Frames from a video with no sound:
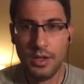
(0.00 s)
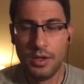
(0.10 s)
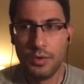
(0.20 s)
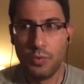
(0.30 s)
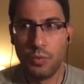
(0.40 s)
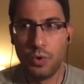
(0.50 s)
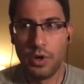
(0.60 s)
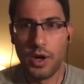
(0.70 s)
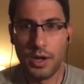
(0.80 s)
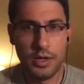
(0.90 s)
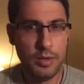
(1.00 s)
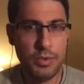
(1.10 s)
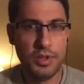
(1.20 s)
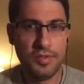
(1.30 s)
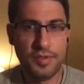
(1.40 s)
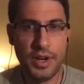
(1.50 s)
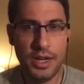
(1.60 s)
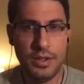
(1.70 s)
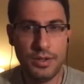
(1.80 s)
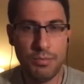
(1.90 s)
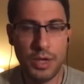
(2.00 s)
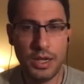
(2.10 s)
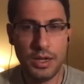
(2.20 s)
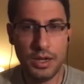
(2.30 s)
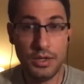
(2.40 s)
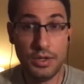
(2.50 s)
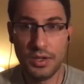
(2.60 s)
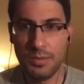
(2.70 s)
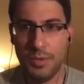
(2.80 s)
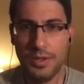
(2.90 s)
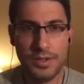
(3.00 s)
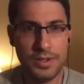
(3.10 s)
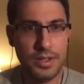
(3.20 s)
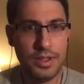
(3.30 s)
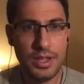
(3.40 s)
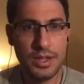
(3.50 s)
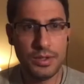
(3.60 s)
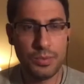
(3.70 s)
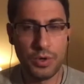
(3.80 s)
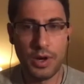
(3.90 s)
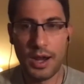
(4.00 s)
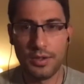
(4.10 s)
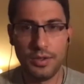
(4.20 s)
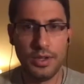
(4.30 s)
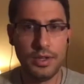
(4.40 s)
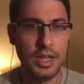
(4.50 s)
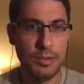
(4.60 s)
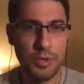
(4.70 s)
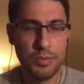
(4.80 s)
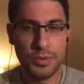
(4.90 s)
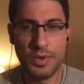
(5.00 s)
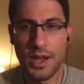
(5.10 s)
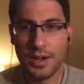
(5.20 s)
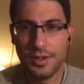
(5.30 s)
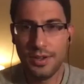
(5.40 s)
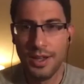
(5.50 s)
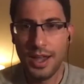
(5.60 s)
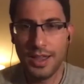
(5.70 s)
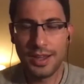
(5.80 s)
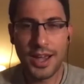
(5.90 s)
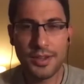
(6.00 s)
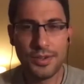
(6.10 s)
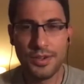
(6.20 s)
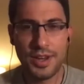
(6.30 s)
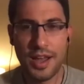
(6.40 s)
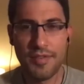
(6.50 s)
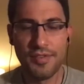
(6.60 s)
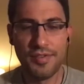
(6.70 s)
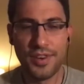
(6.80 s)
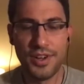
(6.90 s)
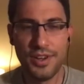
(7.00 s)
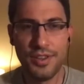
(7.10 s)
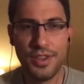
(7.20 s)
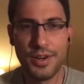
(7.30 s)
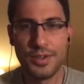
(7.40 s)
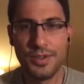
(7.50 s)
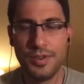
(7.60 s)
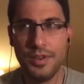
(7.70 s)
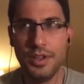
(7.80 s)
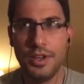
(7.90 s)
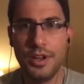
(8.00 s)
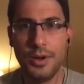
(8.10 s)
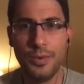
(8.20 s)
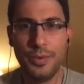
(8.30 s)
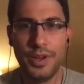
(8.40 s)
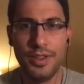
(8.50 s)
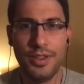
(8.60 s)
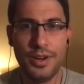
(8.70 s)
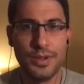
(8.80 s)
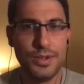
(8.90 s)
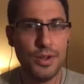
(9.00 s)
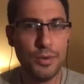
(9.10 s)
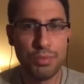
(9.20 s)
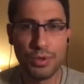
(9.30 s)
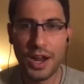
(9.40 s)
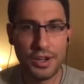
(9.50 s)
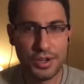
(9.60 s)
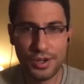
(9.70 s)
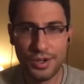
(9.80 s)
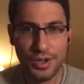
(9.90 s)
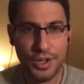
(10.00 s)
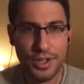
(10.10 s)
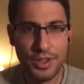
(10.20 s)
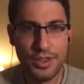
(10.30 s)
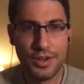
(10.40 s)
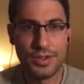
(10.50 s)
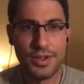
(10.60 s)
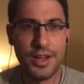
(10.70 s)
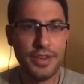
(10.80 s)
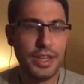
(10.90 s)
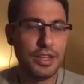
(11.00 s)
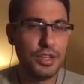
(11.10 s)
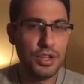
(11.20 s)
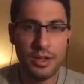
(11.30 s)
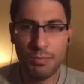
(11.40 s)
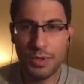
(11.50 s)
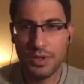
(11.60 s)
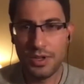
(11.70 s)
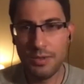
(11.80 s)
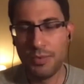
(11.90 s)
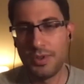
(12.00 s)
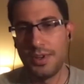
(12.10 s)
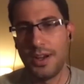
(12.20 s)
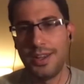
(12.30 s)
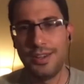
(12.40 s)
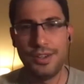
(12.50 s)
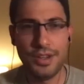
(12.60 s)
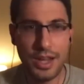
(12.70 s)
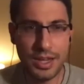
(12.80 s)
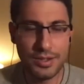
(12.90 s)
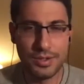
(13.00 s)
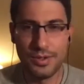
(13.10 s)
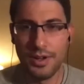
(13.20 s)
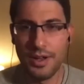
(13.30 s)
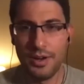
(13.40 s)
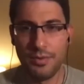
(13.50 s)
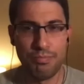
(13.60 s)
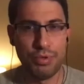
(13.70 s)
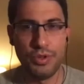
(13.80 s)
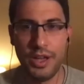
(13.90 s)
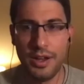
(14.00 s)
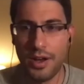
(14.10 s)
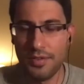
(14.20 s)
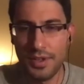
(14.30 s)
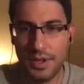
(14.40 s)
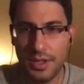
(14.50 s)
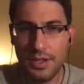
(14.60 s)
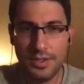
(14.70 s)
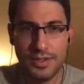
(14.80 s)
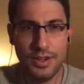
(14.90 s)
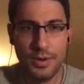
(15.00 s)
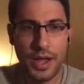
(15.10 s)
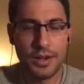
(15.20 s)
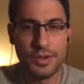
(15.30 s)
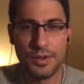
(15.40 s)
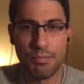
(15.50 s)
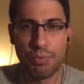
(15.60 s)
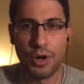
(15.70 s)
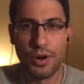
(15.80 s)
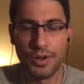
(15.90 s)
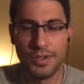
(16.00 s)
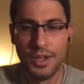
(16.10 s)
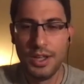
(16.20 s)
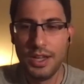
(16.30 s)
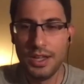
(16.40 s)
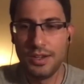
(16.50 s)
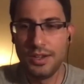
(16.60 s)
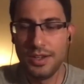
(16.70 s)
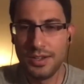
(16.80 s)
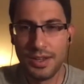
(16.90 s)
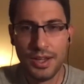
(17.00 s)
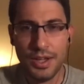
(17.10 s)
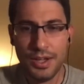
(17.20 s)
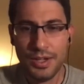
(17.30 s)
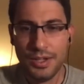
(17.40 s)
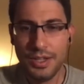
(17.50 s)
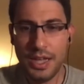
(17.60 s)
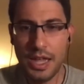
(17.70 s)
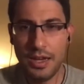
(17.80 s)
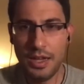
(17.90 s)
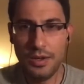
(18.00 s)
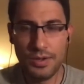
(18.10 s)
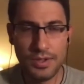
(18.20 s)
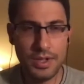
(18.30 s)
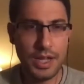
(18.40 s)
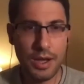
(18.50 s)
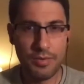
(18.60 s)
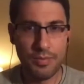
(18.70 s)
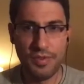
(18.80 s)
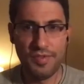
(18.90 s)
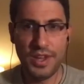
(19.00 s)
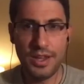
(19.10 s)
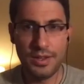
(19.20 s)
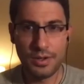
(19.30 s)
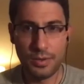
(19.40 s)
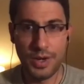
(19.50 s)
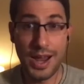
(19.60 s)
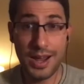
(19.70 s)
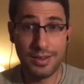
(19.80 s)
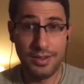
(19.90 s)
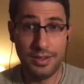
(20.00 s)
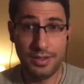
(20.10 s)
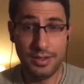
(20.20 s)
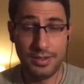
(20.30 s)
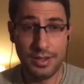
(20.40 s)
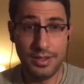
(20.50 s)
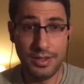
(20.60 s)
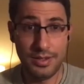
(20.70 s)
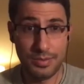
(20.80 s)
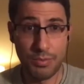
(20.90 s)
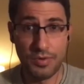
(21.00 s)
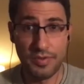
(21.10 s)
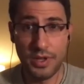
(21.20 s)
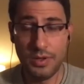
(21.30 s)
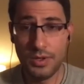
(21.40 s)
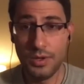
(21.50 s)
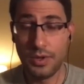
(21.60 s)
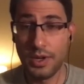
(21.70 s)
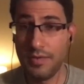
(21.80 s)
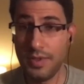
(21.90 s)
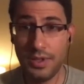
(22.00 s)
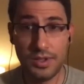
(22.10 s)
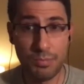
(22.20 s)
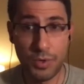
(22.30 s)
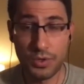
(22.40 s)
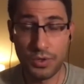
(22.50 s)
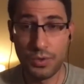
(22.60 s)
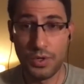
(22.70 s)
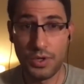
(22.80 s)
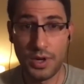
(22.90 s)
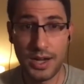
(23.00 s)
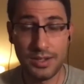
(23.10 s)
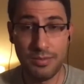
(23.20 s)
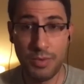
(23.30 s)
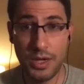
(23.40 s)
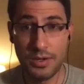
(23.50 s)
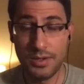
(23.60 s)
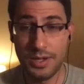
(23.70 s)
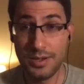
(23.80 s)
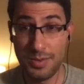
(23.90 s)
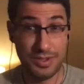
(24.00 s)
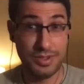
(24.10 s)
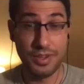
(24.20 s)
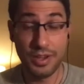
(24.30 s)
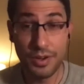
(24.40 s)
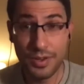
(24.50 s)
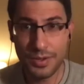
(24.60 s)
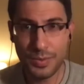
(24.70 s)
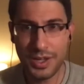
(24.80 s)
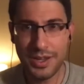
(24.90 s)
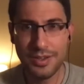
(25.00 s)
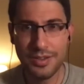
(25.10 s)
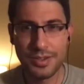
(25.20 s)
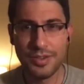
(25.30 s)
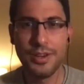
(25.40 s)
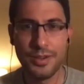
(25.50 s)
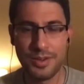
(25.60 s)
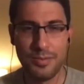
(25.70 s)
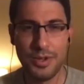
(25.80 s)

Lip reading: We're not going to be afraid to make adjustments to things. We're actually going to take people's reaction, and the guys are just having fun. There's no pressure. There's not like a championship. There's not a chase. There's not playoffs, any of these, extra perks. It's just, and you're seeing how the fans are reacting in these small venues too. They're giving these small short tracks a major stage. I mean, Slinger this weekend, Slinger is going to be on